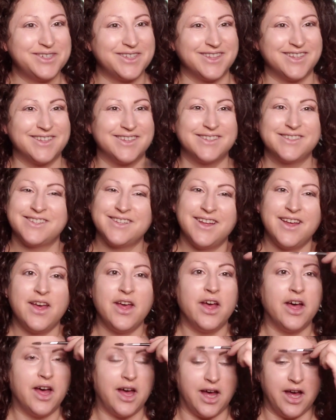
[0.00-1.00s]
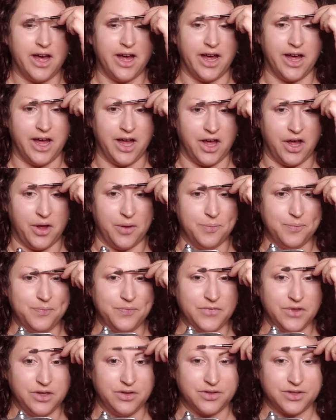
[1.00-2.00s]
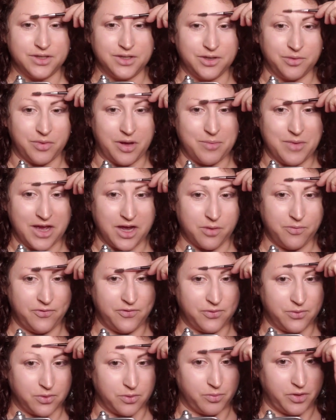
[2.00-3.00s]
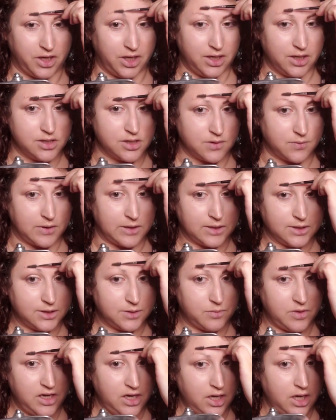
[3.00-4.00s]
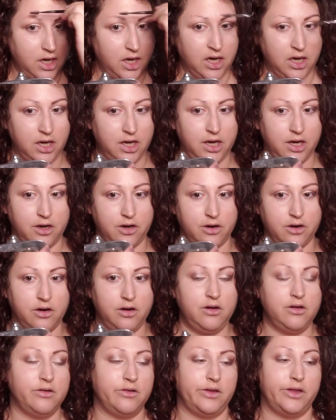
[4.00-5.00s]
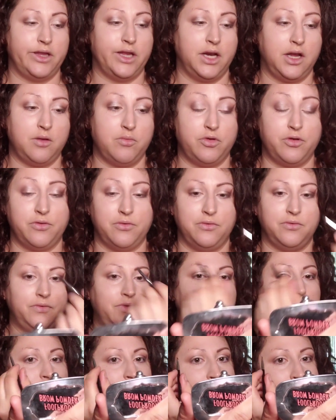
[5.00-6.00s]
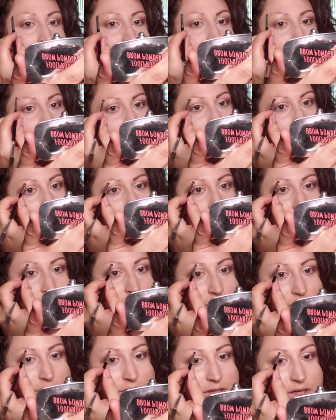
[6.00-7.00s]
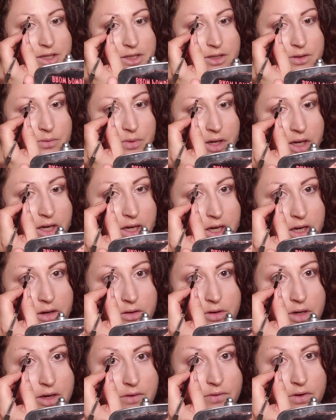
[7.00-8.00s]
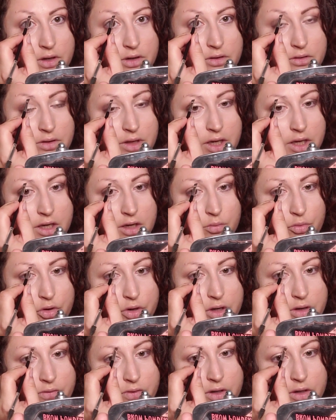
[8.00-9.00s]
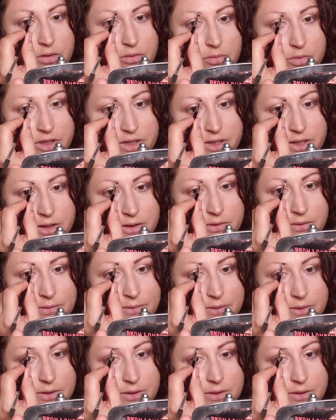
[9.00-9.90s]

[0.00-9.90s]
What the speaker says: this, used to do my makeup for me as well as my hair, and then I moved 2 states away and I don't have her to do that anymore and I have to do it myself. I